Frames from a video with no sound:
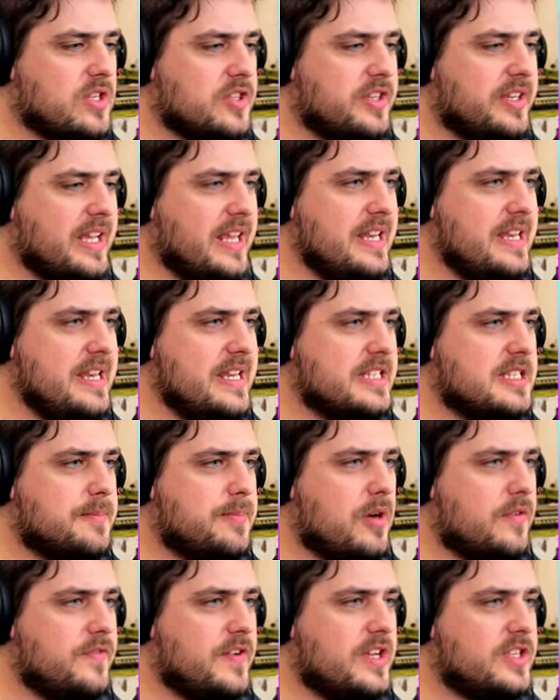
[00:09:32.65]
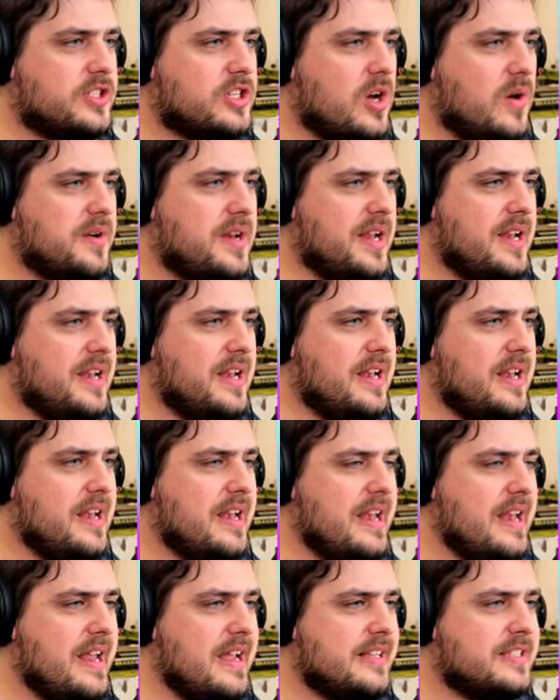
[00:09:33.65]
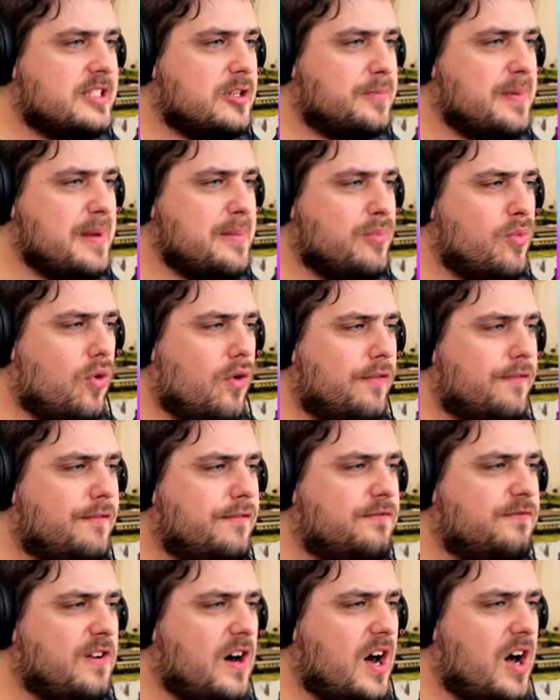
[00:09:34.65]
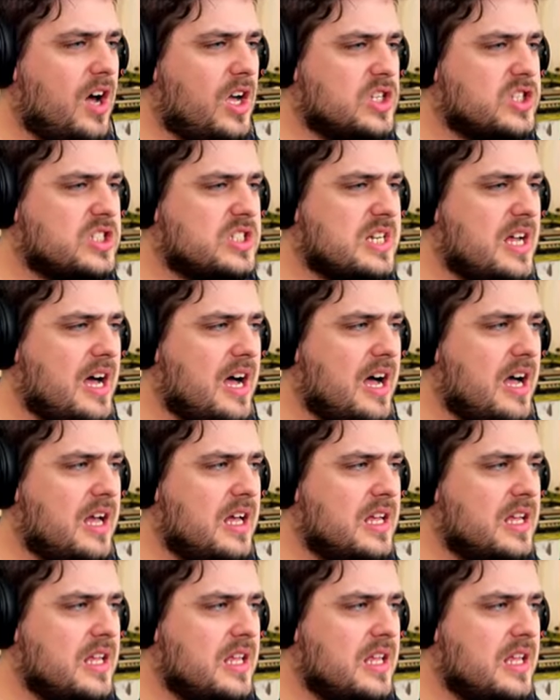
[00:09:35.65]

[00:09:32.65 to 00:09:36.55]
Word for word: I think Elizabeth is going a little bit more faster